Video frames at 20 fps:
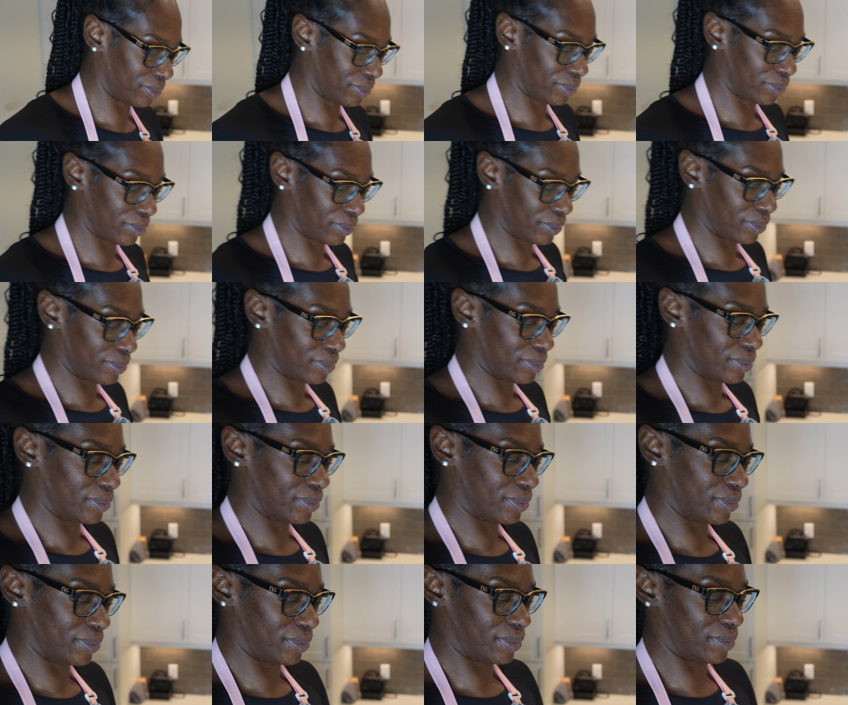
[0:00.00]

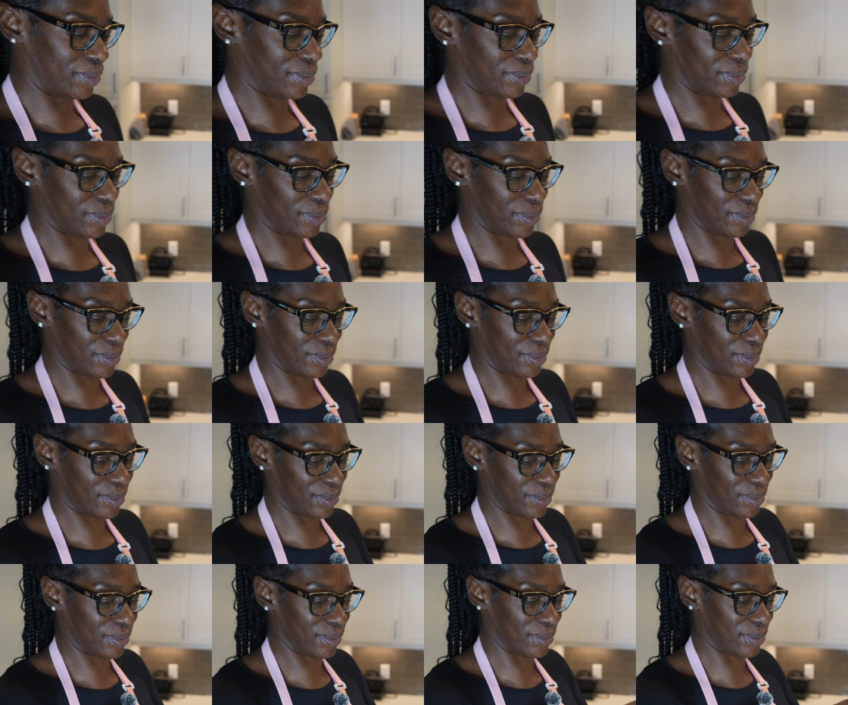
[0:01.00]

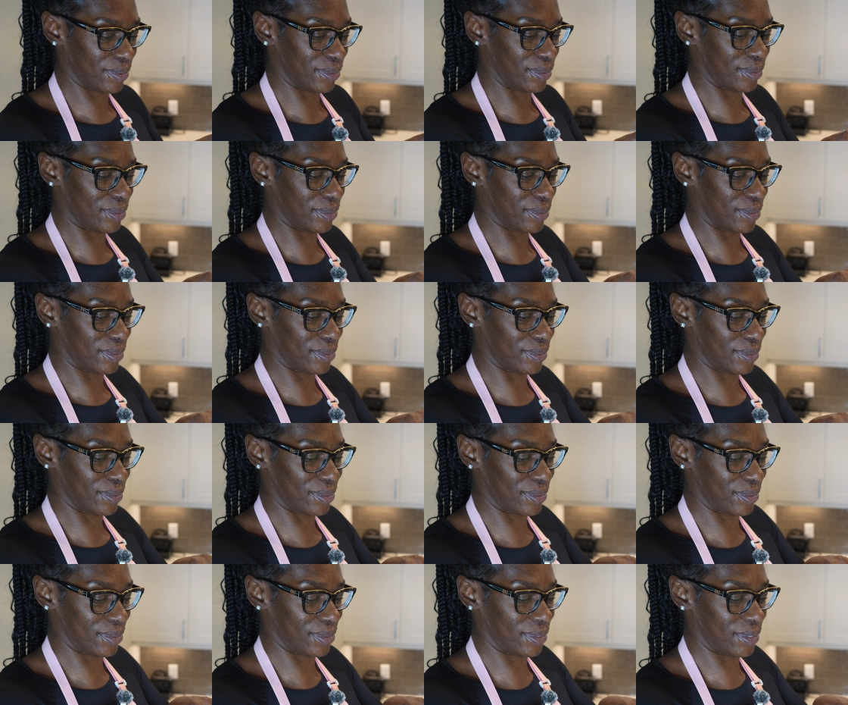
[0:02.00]

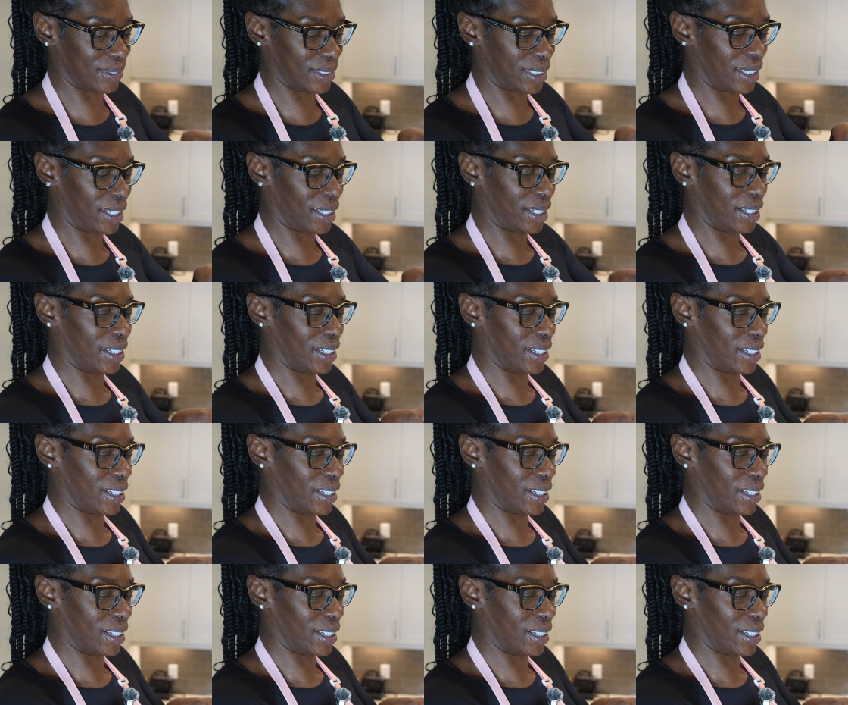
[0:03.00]
[no speech]